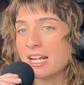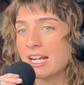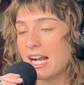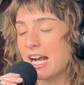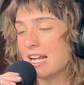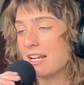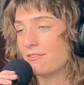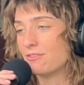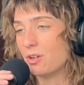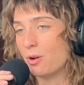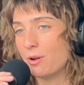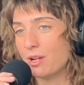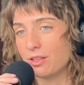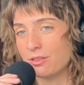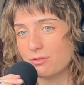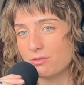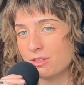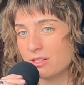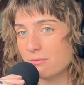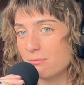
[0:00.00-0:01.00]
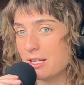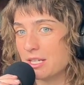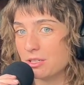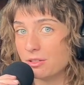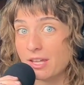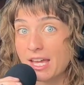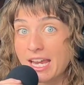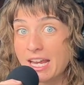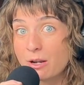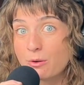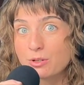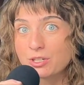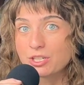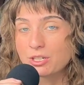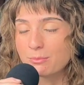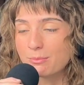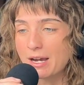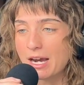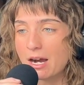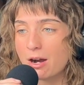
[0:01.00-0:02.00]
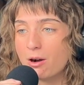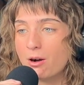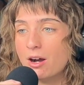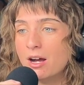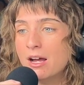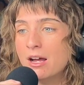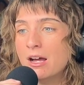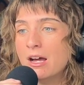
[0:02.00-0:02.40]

kind of going through this mental anguish about.